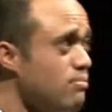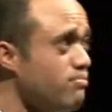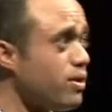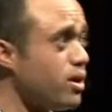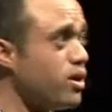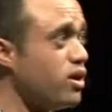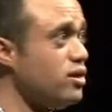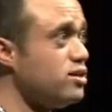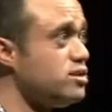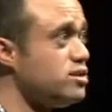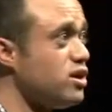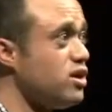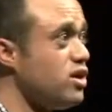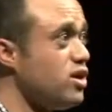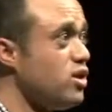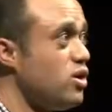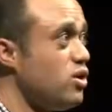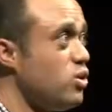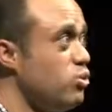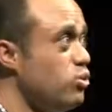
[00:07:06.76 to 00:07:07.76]
because
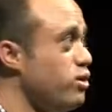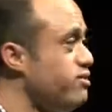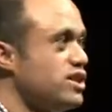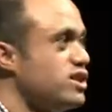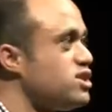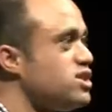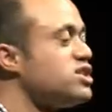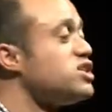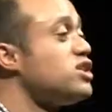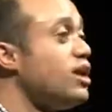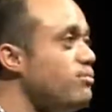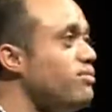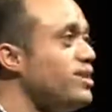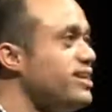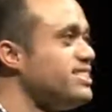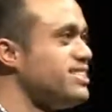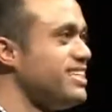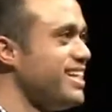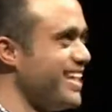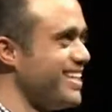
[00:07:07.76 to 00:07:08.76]
we've just stopped
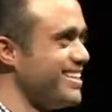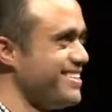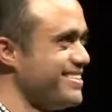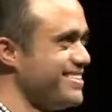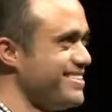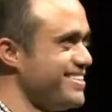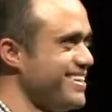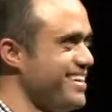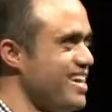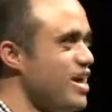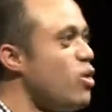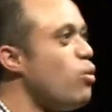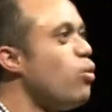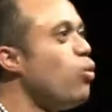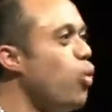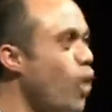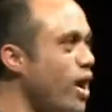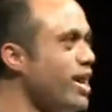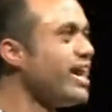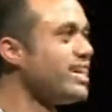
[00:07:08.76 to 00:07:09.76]
listening.
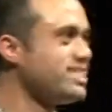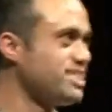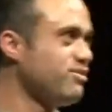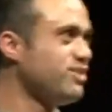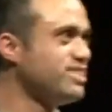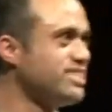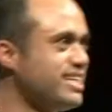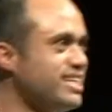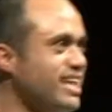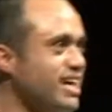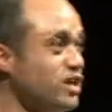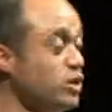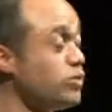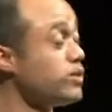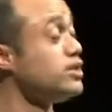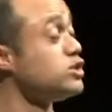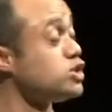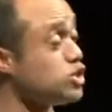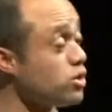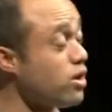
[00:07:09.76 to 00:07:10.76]
One activity that you
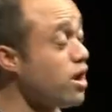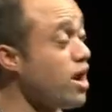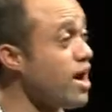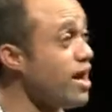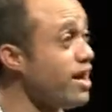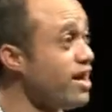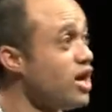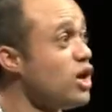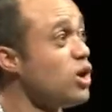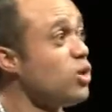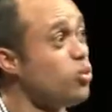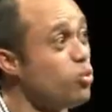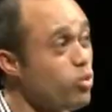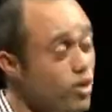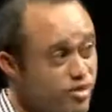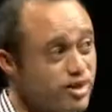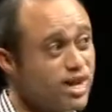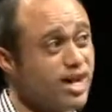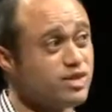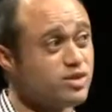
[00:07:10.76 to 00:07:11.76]
can try
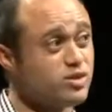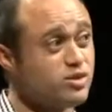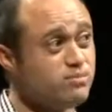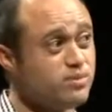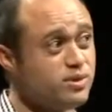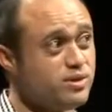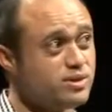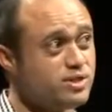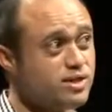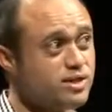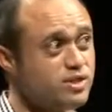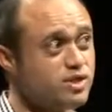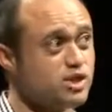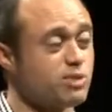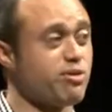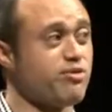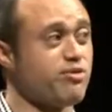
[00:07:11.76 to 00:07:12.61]
with classical music to